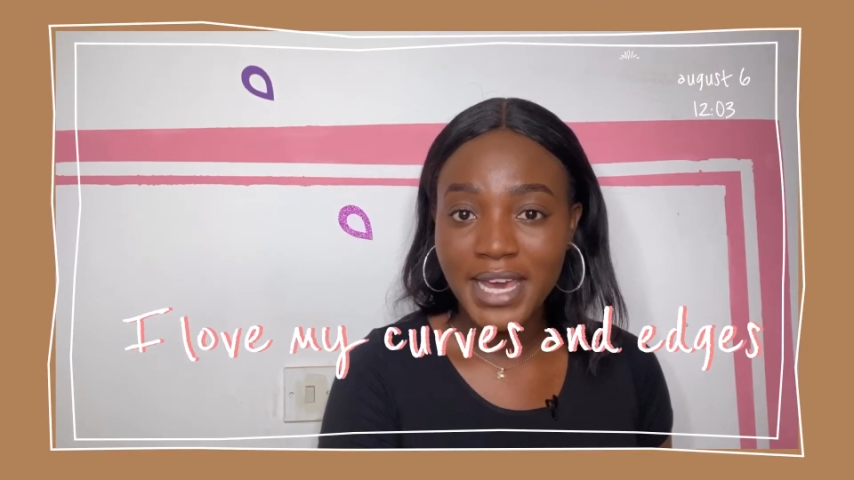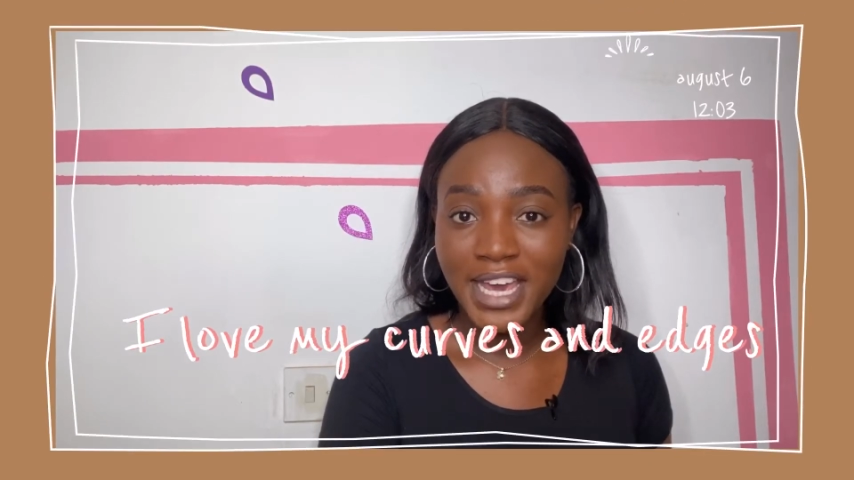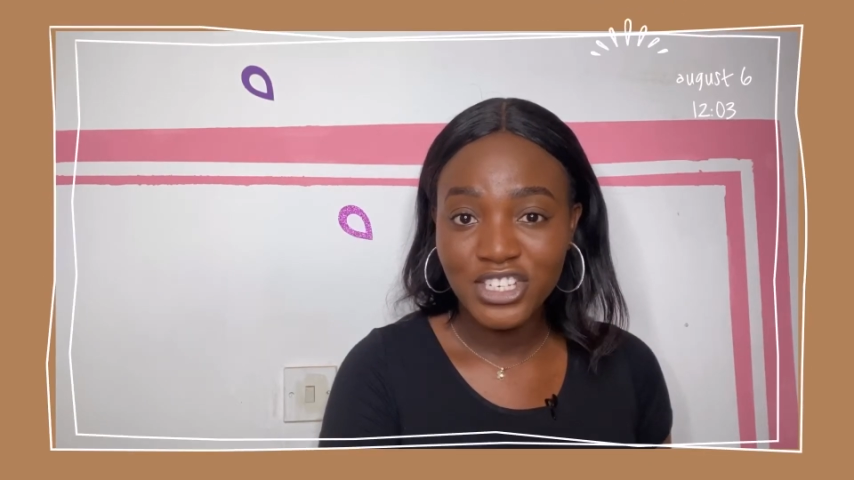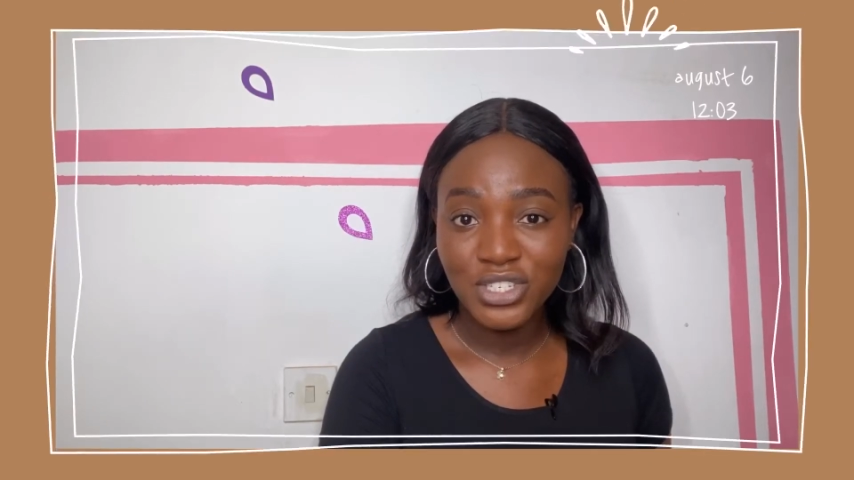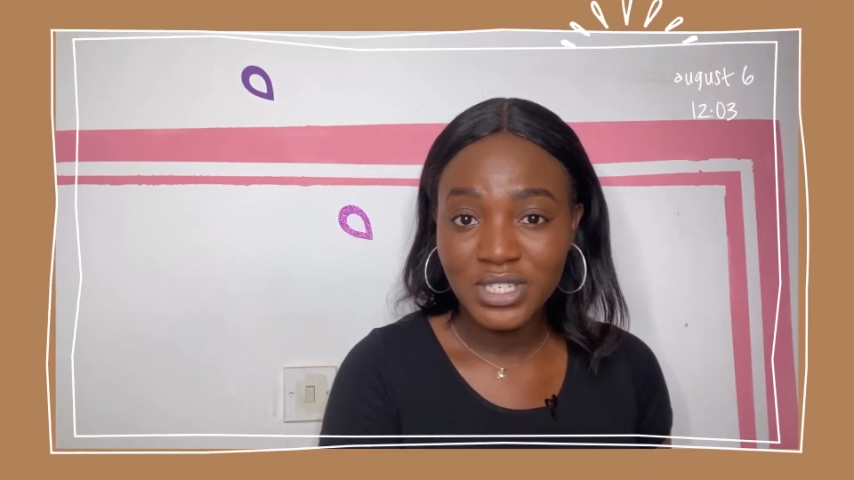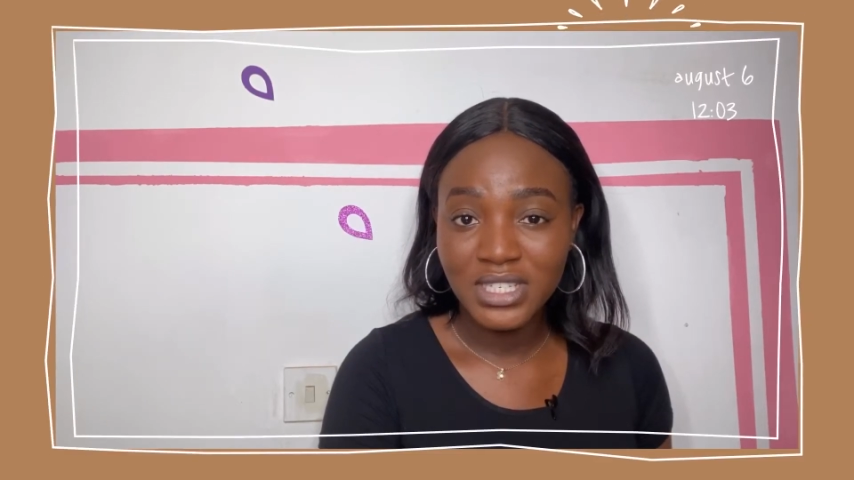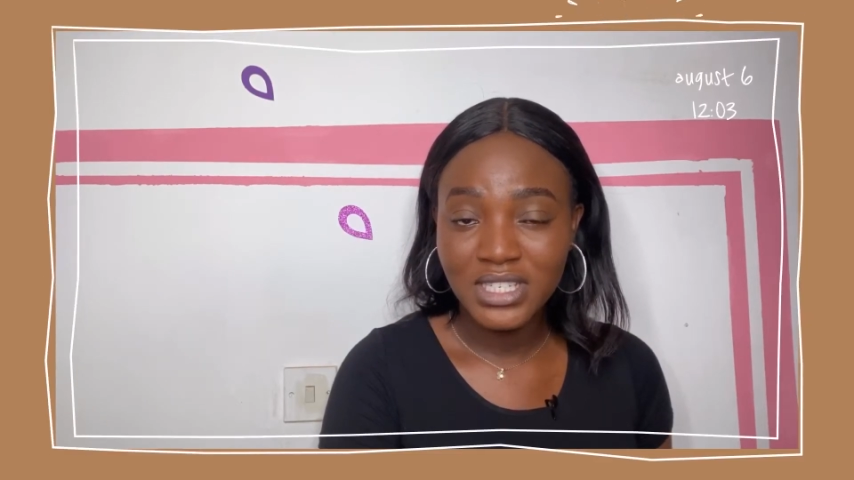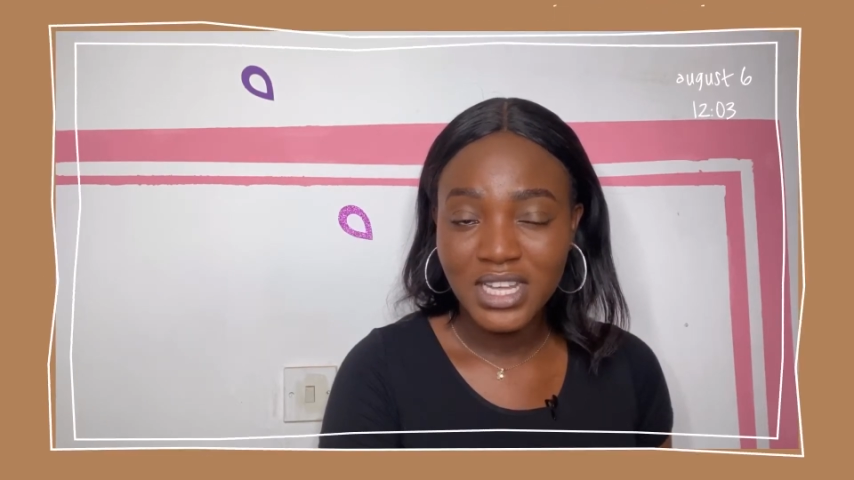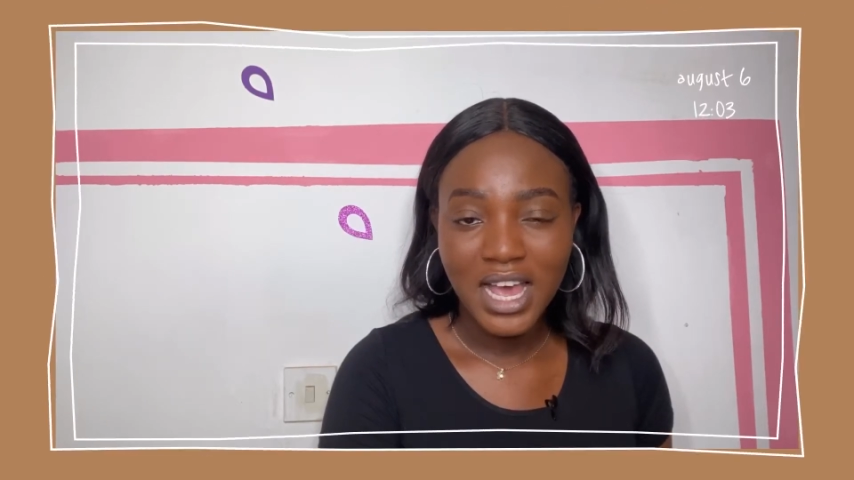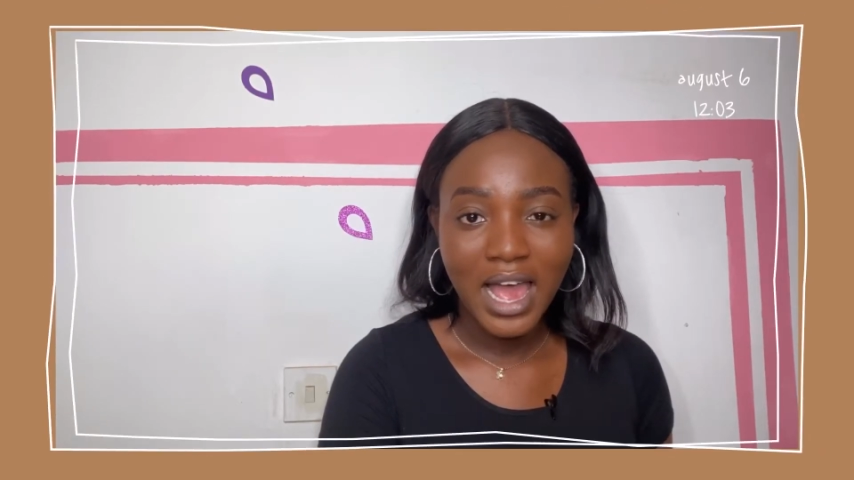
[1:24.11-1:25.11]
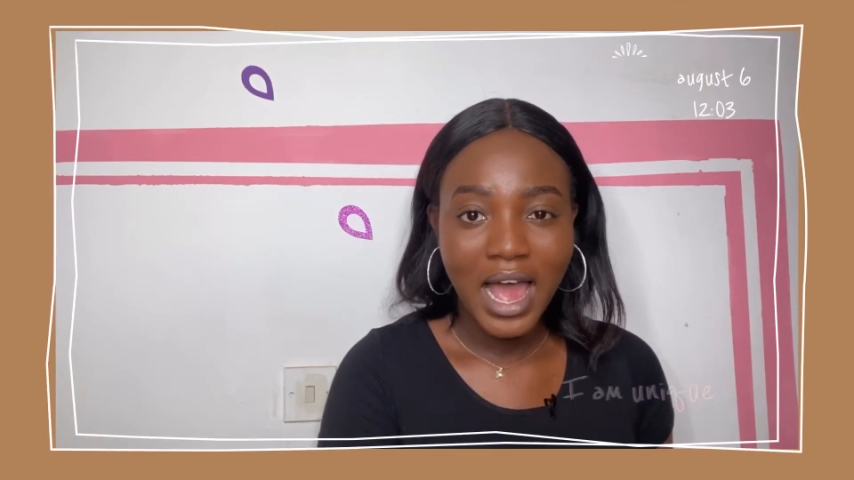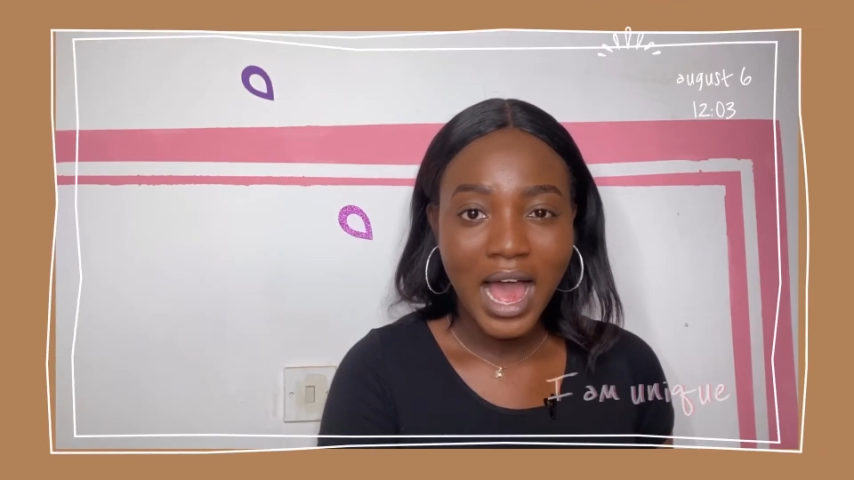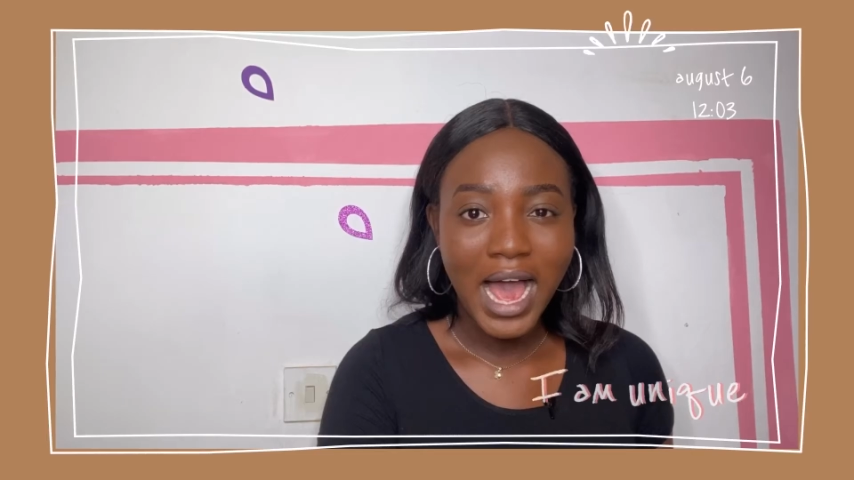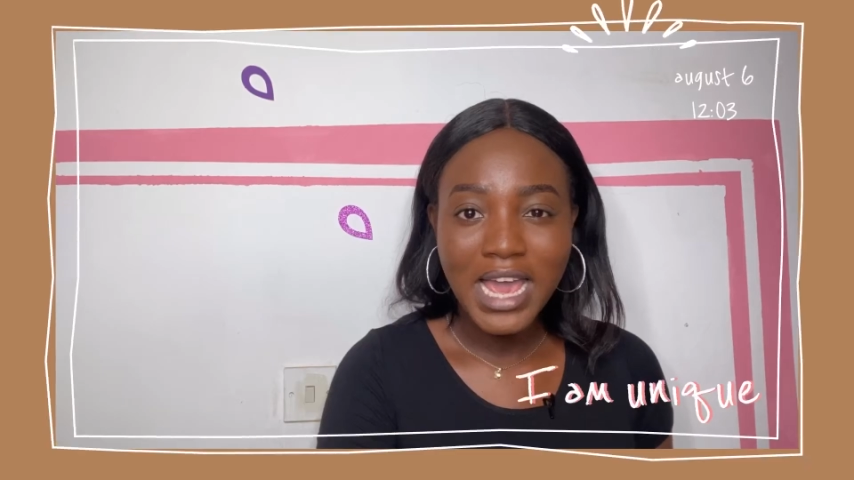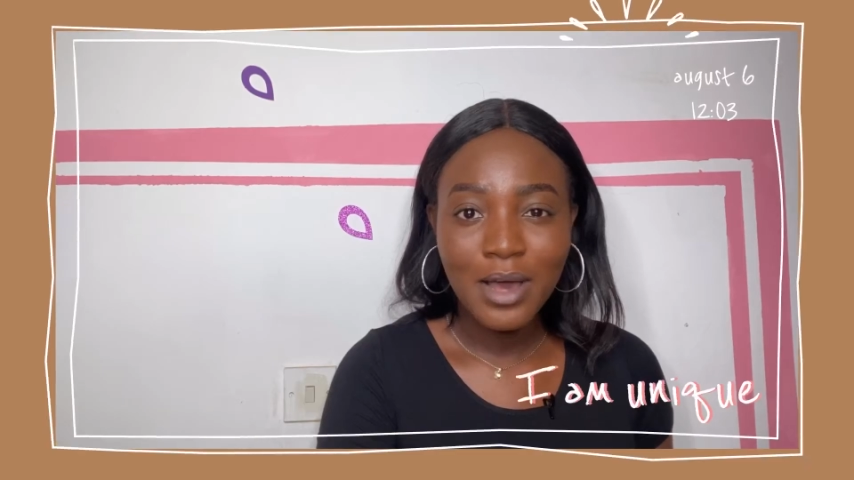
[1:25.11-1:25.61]
edges.
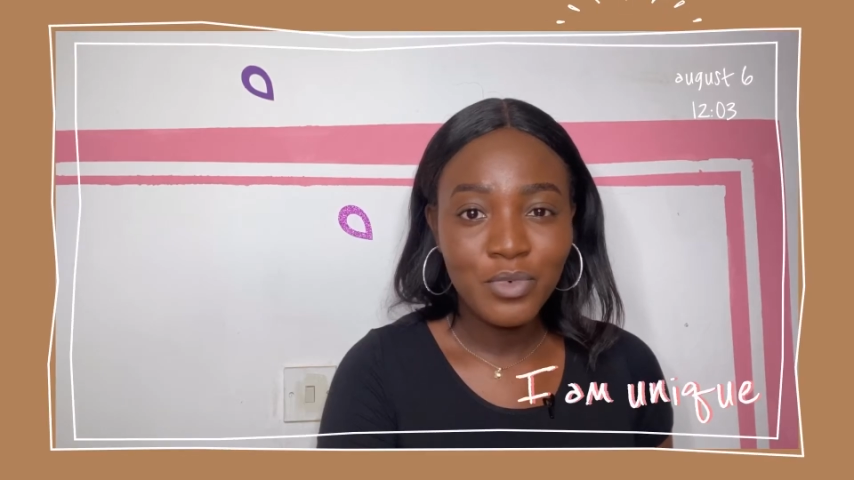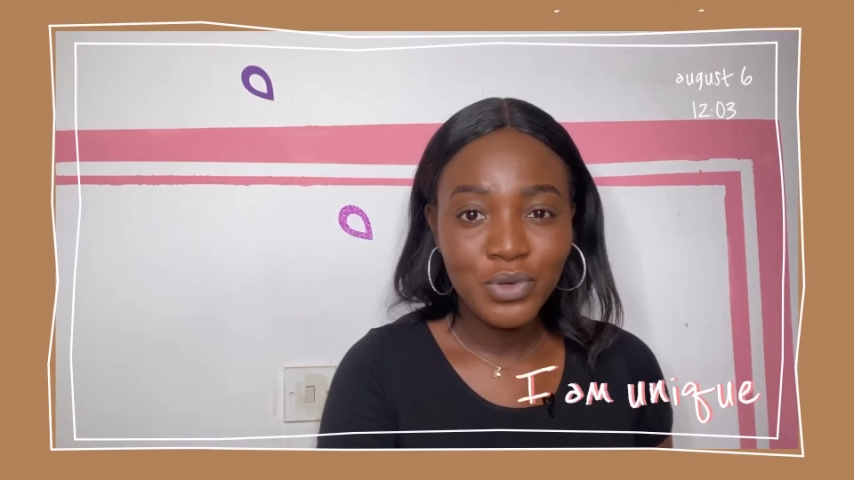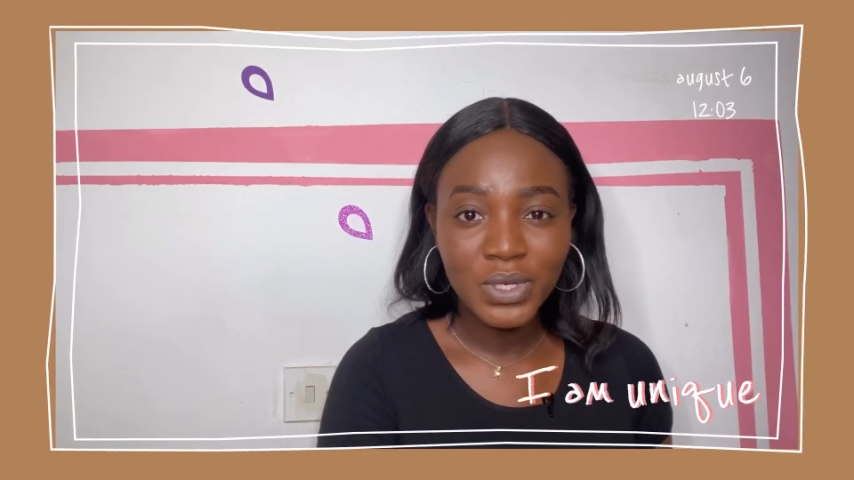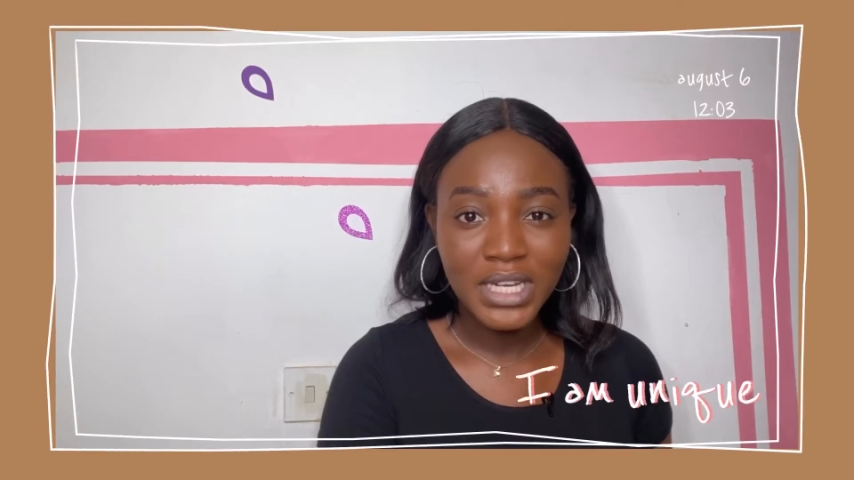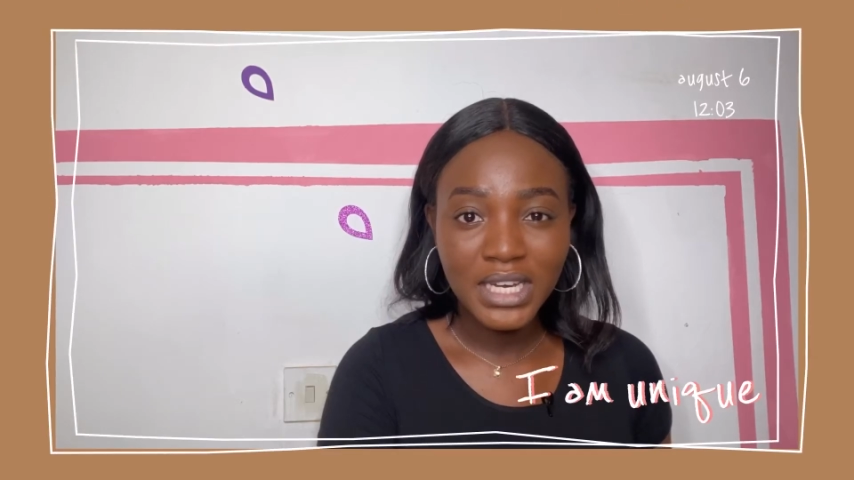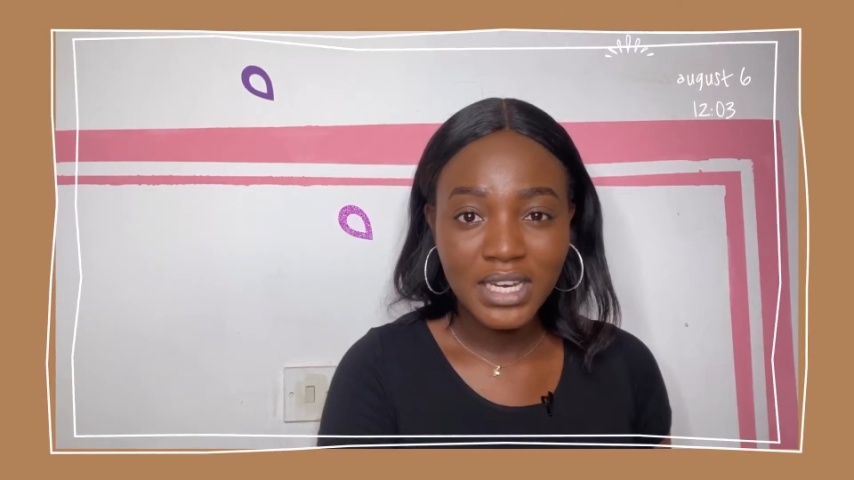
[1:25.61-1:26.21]
I am unique.